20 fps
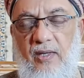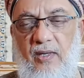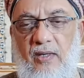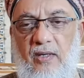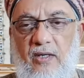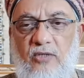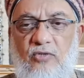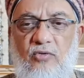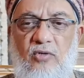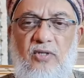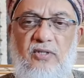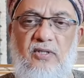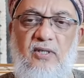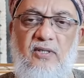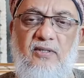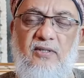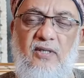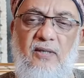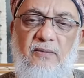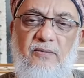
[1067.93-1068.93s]
Rasulullah
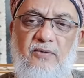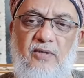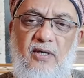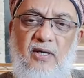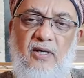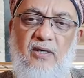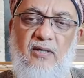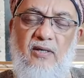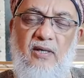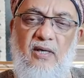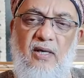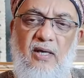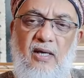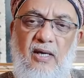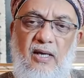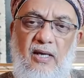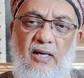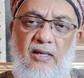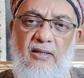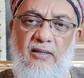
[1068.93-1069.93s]
sallallahu alaihi wasallam said
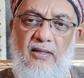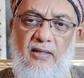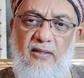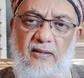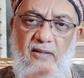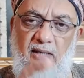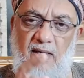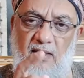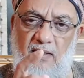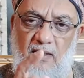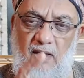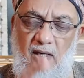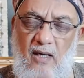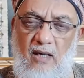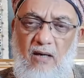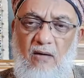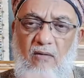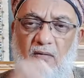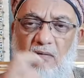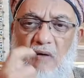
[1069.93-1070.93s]
that
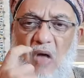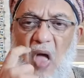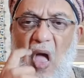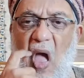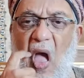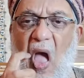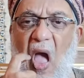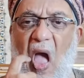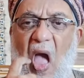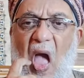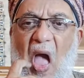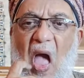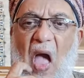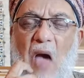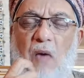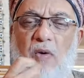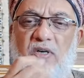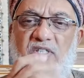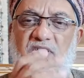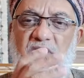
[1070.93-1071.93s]
cloud
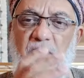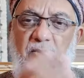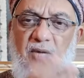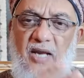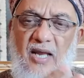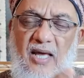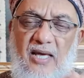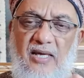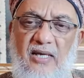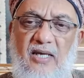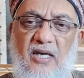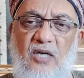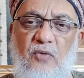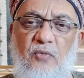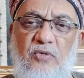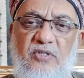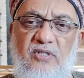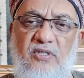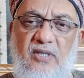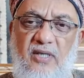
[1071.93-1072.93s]
was the malaika. It
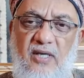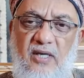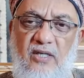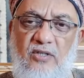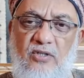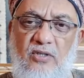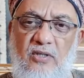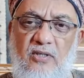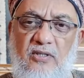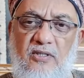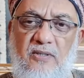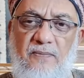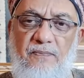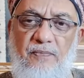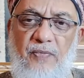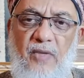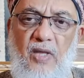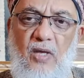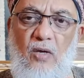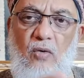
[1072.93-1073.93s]
was the angels
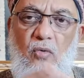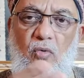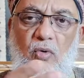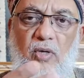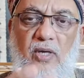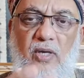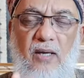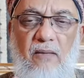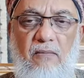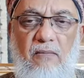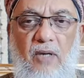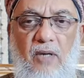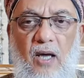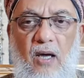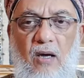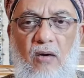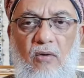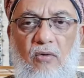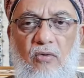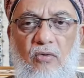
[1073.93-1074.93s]
who came
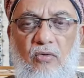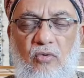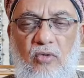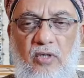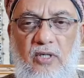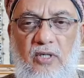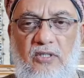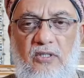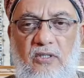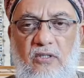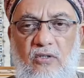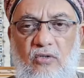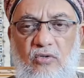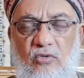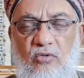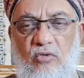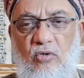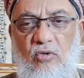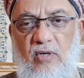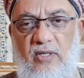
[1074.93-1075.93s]
down to listen
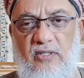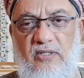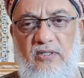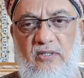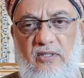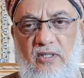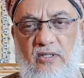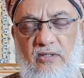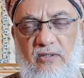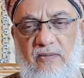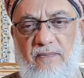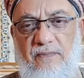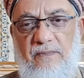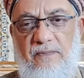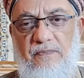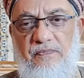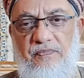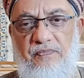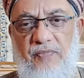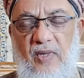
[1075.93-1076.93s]
to your recitation.
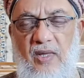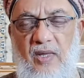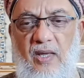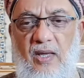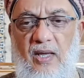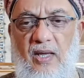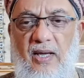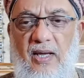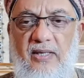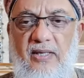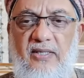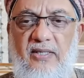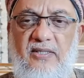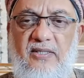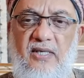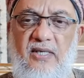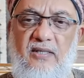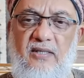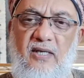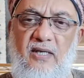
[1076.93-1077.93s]
And he
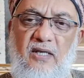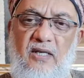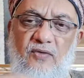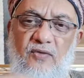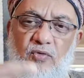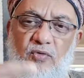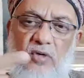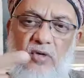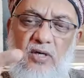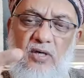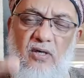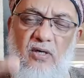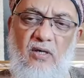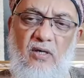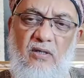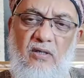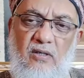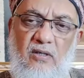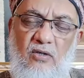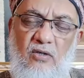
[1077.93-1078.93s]
said that if you had
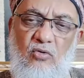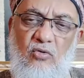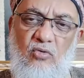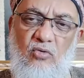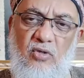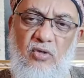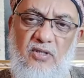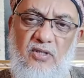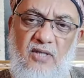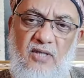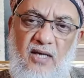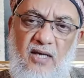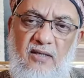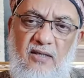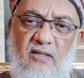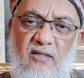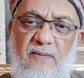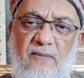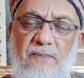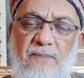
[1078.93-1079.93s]
continued to
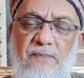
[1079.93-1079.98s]
recite,